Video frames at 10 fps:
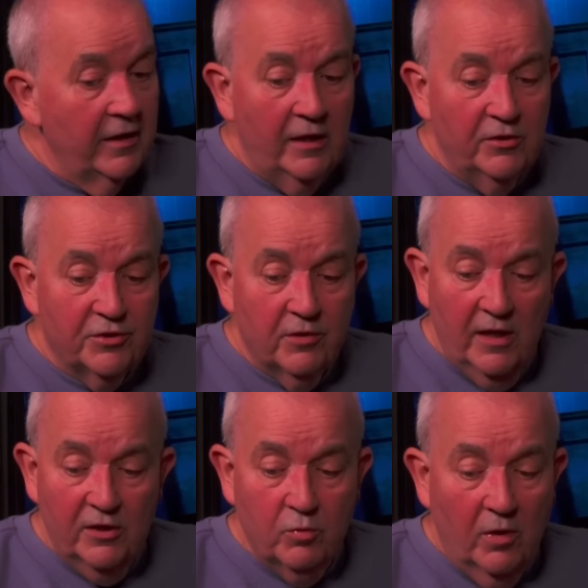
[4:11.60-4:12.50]
an inch
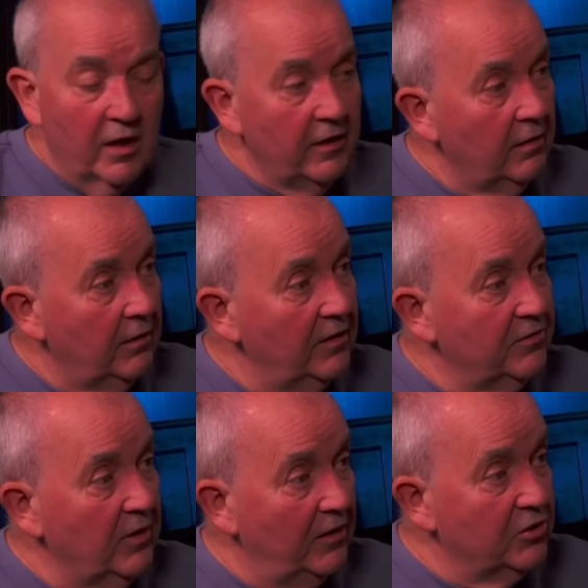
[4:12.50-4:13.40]
wide,
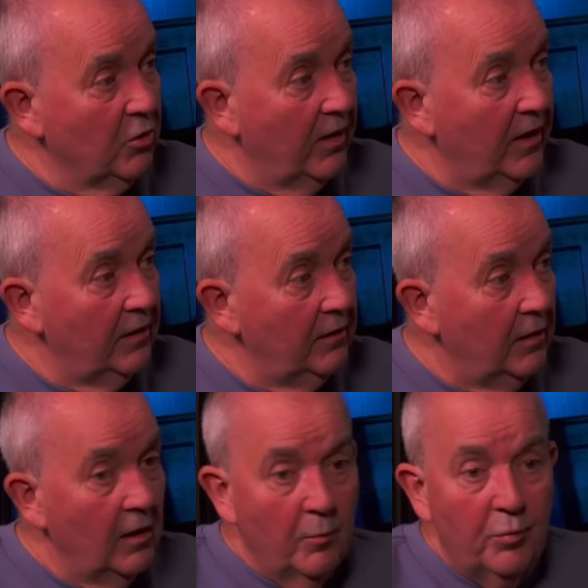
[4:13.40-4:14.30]
inch square,
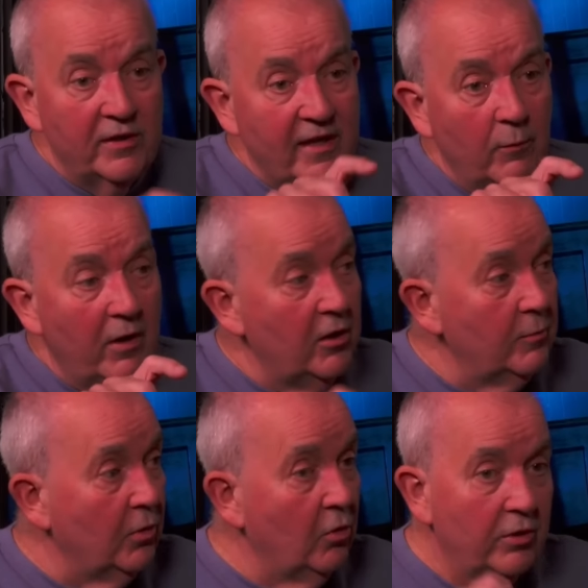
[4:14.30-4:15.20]
put it anywhere on
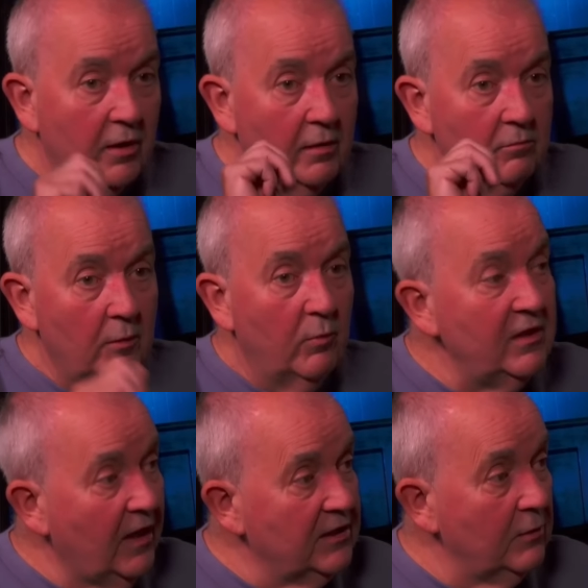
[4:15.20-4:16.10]
the board, and
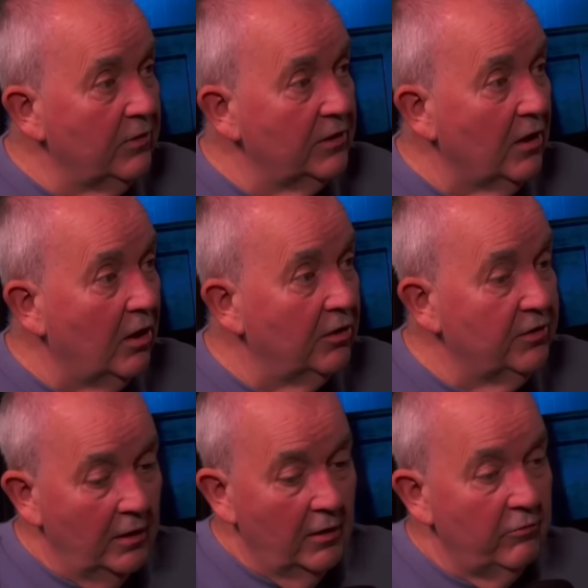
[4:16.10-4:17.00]
when you hit it with a
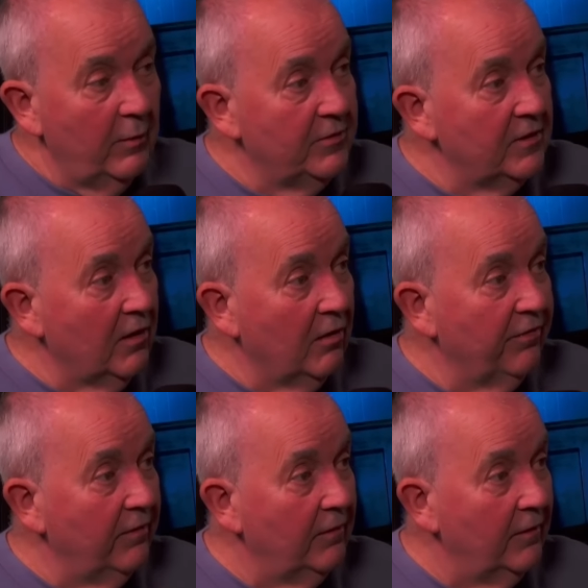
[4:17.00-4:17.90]
dart, rip it in
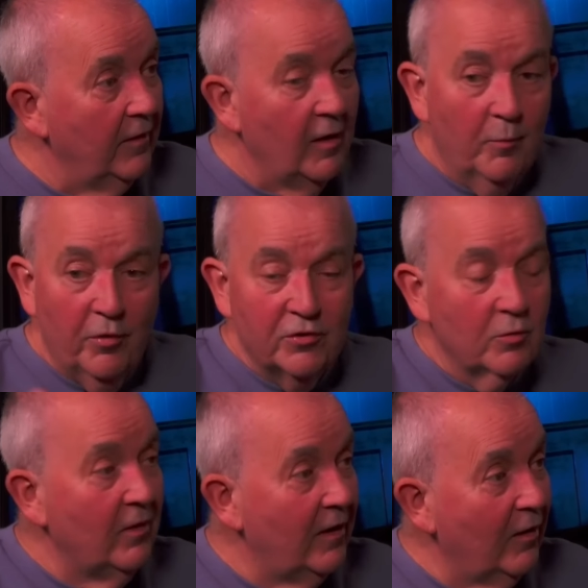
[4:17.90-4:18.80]
half, put it
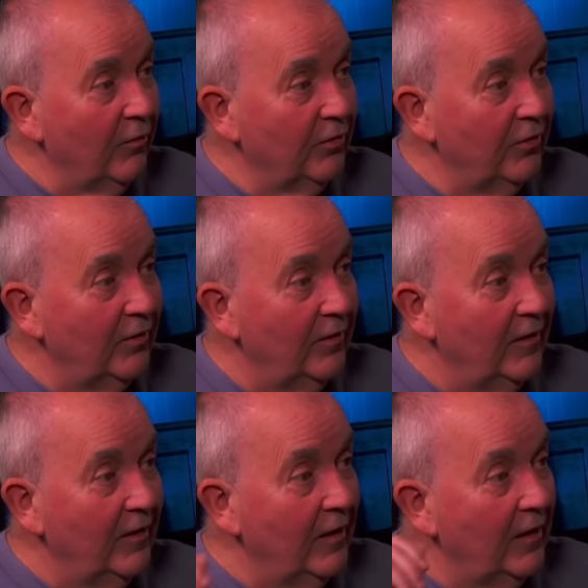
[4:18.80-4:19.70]
somewhere else,
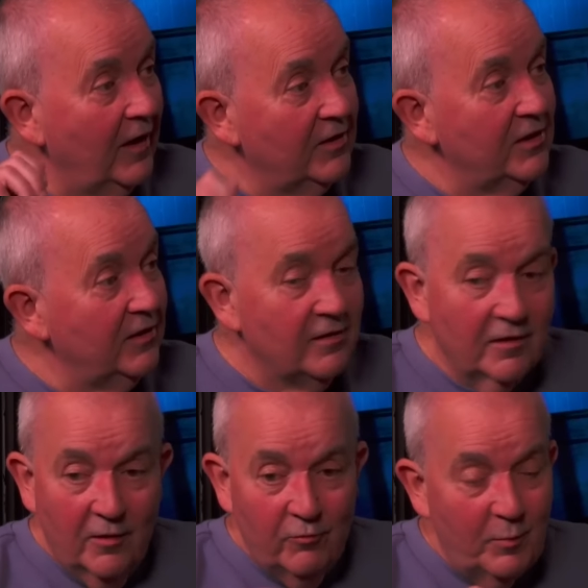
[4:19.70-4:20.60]
hit it,
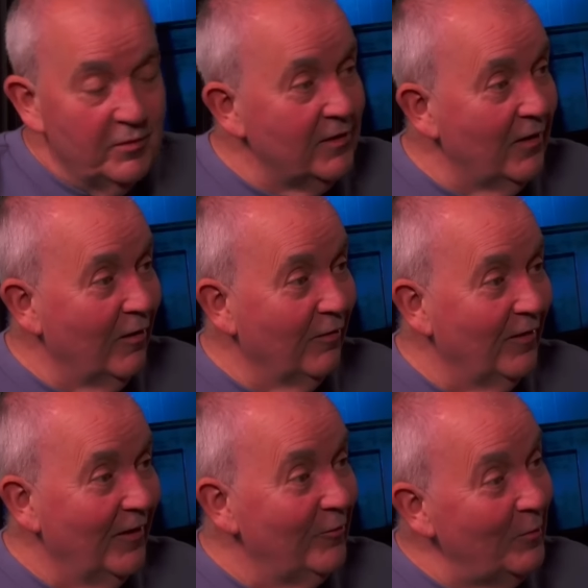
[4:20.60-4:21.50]
rip it in half,
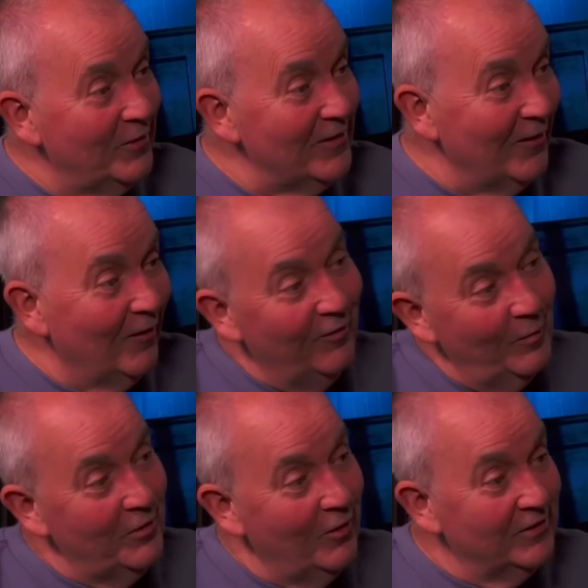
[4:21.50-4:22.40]
rip it in half,
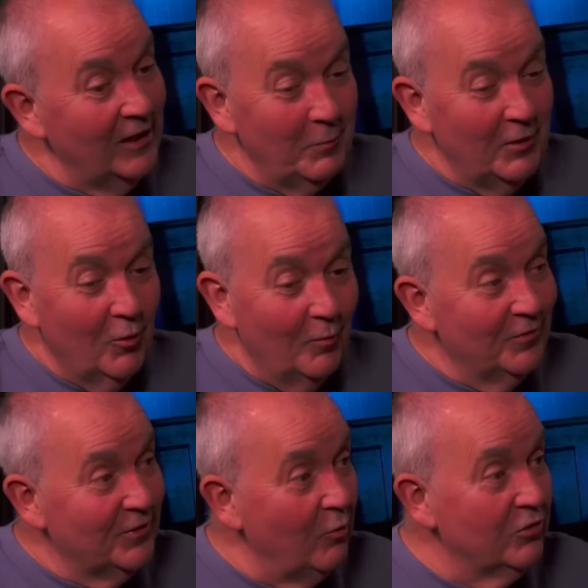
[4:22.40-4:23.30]
rip it in half, till it
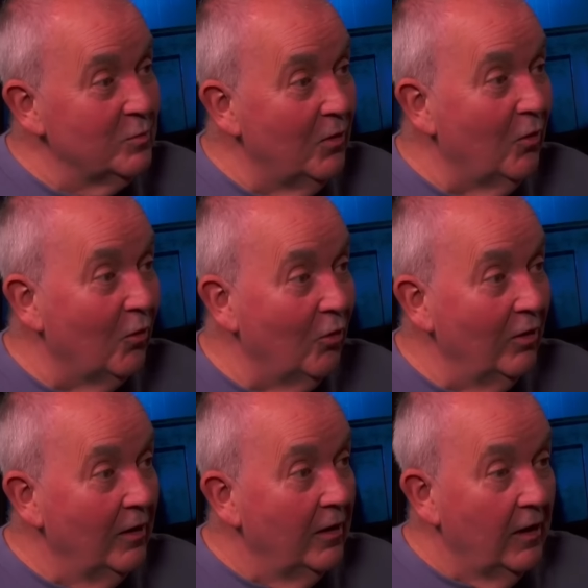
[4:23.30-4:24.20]
becomes so
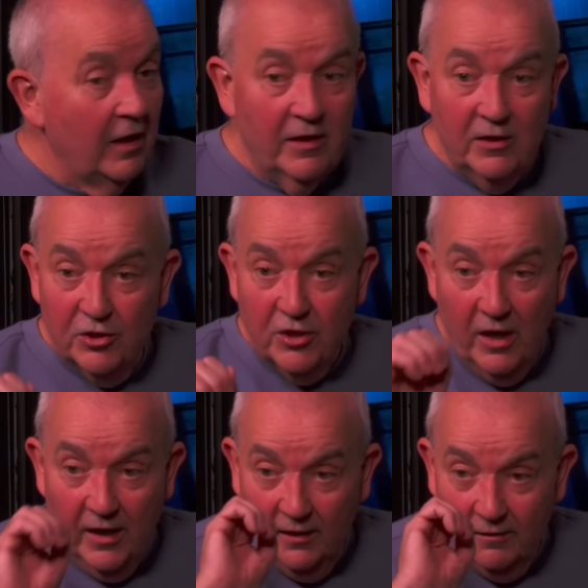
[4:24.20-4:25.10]
small, and then you
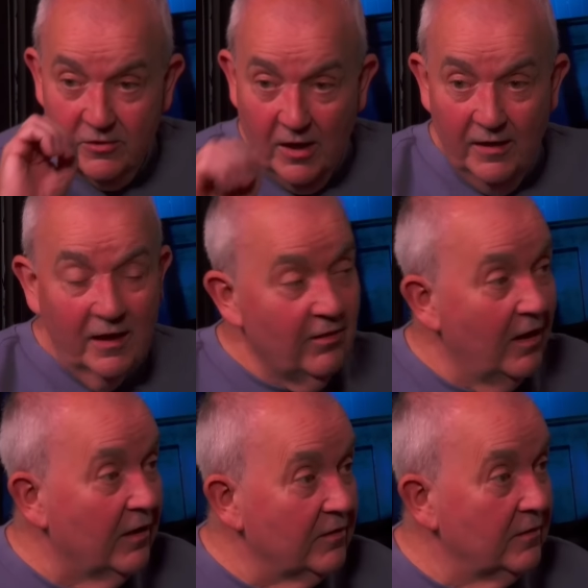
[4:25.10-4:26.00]
try and hit
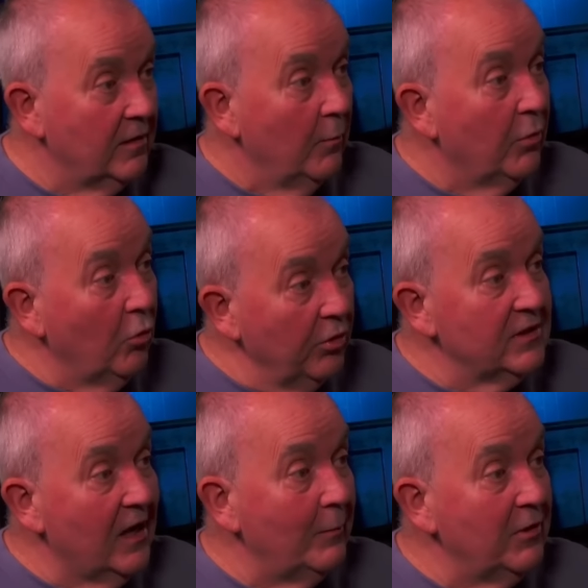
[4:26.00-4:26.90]
that. But all the
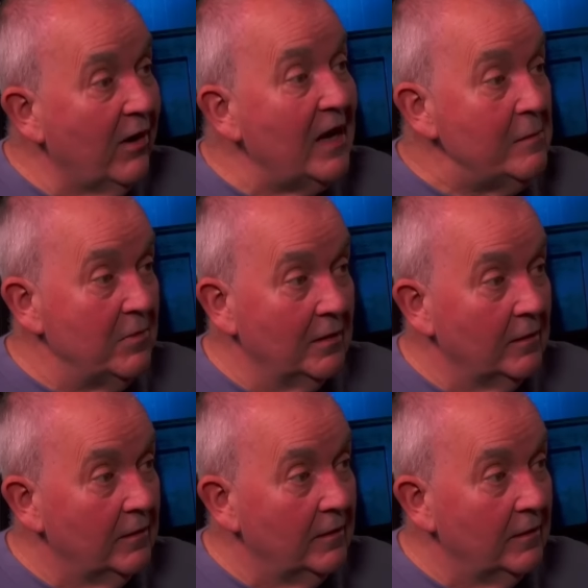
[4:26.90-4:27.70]
time you're aiming.